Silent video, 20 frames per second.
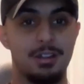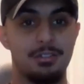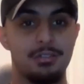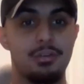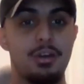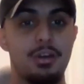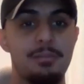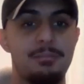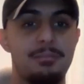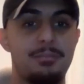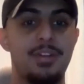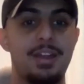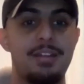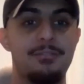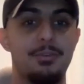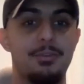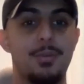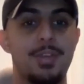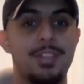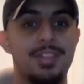of time frame
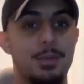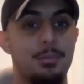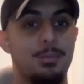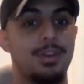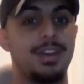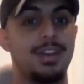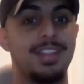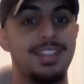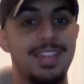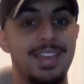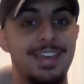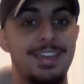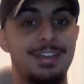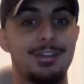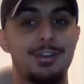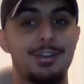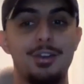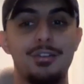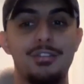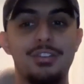for when they would need their head
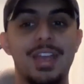coach,